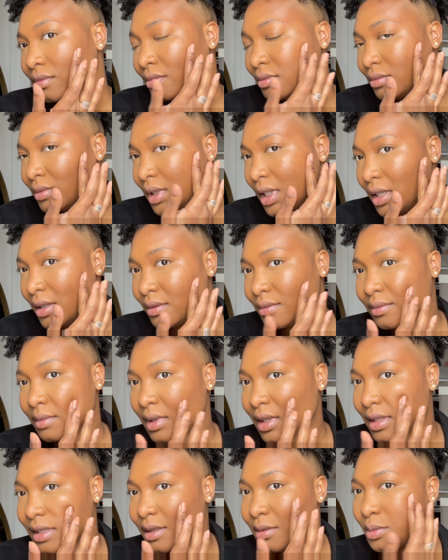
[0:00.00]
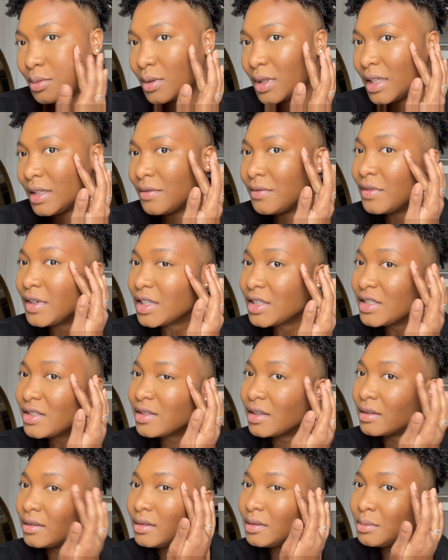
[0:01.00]
Yeah, this is pretty. Very
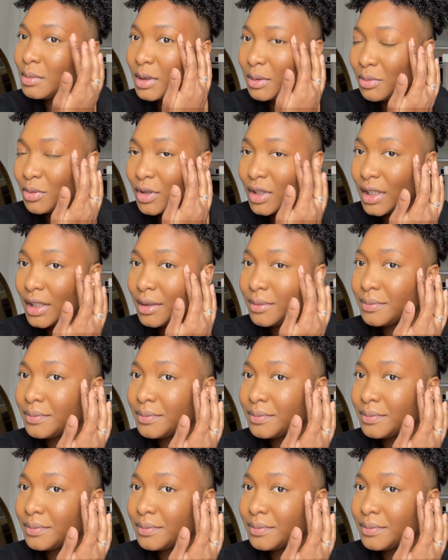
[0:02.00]
subtle, but pretty.